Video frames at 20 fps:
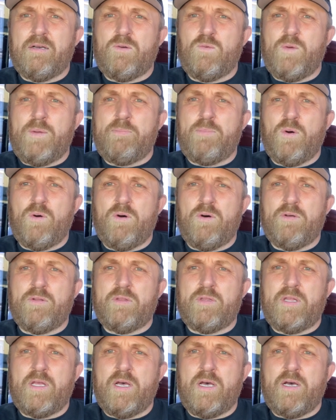We pulled
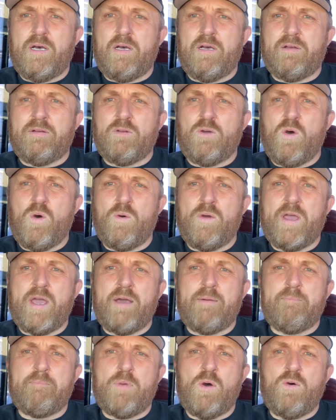the
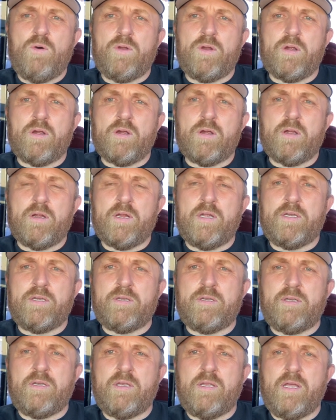OEM motor,
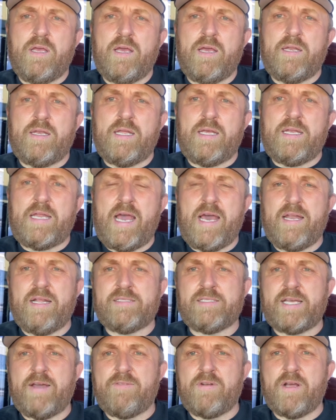and it had a
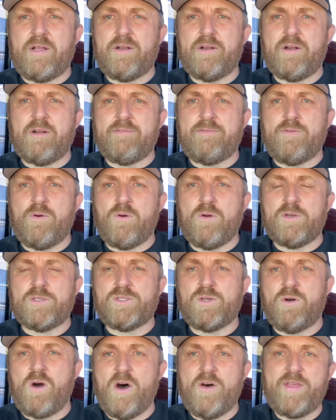700 R4.
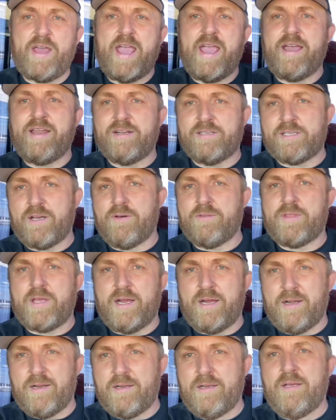So all the haters out
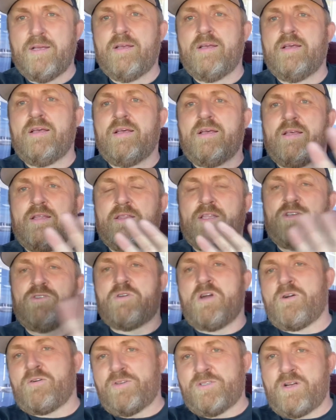there, the
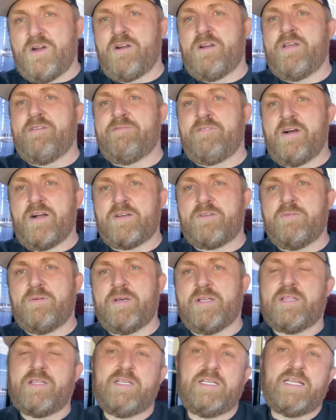truck was already fucked
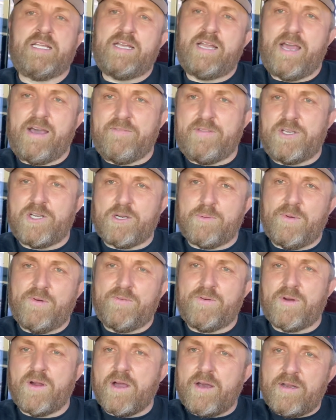with. It didn't have the Turbo
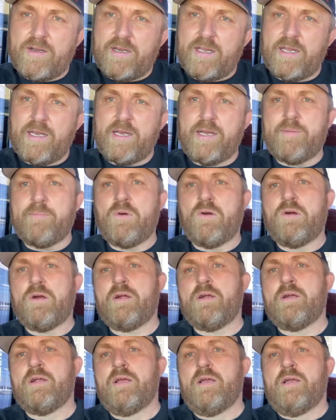400 in
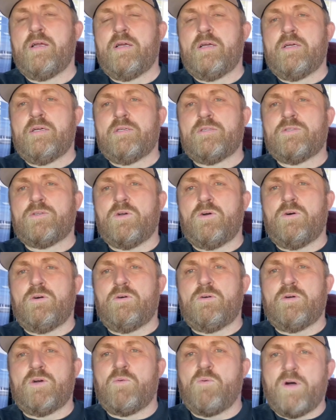anymore, so
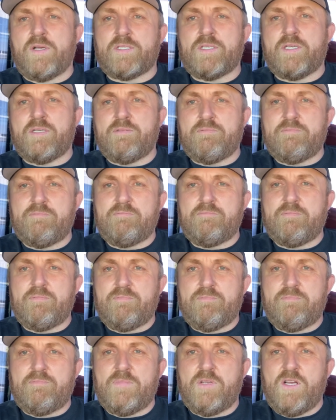it wasn't
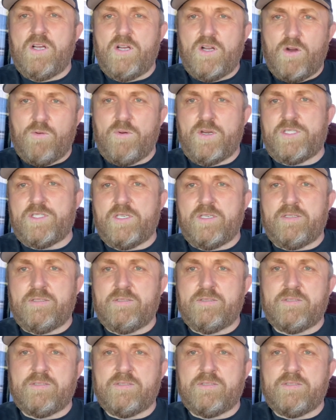original.